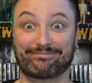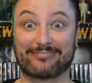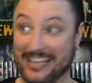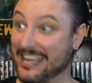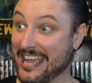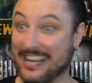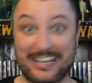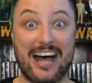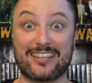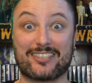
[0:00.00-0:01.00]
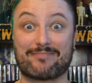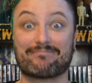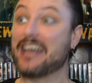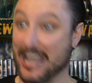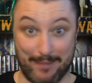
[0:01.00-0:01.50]
he, he does.
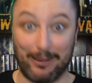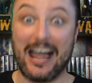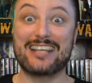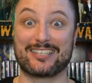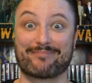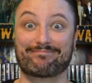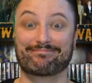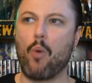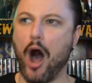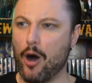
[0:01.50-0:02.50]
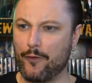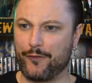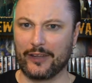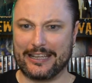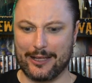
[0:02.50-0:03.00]
He plays them, while
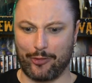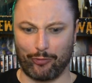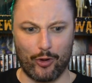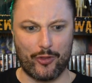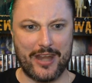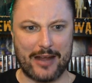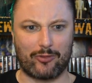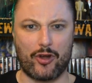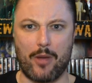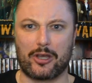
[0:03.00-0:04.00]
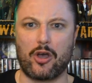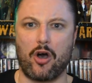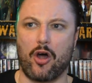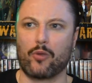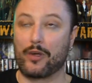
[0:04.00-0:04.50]
flicking through the
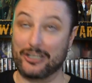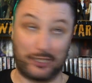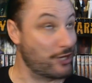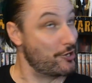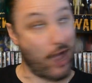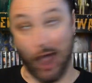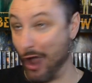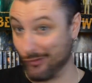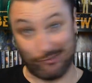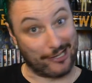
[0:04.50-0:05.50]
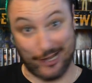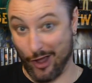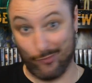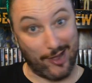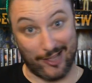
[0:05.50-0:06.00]
Necronomicon, which can only
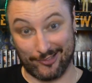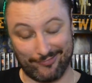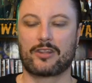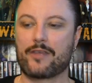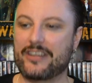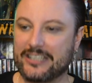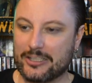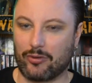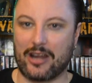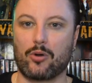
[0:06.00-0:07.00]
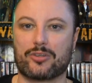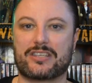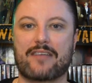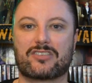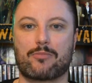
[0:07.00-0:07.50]
go well. The vintage records
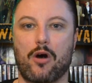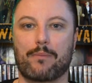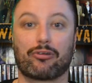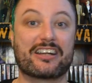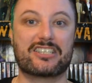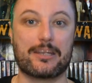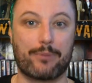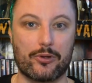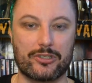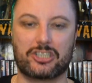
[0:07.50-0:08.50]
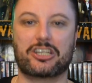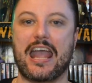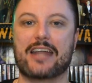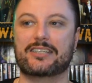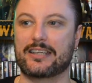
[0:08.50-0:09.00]
have some old priesty poos
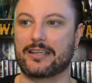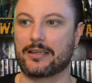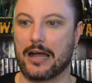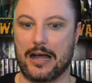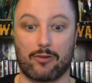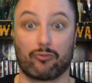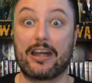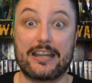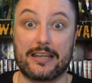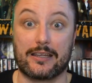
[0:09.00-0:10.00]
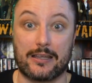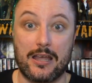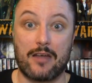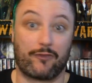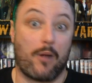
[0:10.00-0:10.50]
chanting, uh, reading
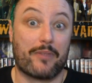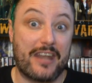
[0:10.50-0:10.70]
from the